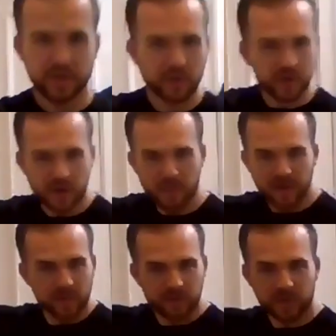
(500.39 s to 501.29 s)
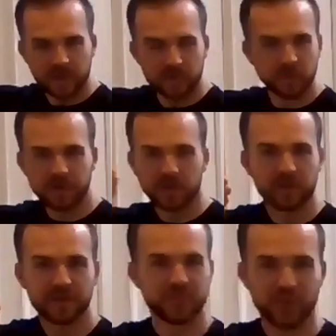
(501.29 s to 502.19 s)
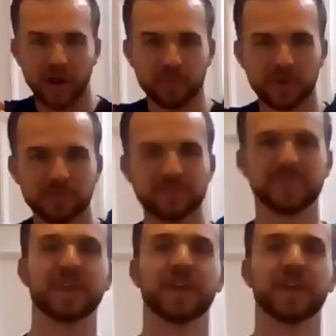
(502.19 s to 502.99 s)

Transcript: I don't come at them like I'm going to chop them.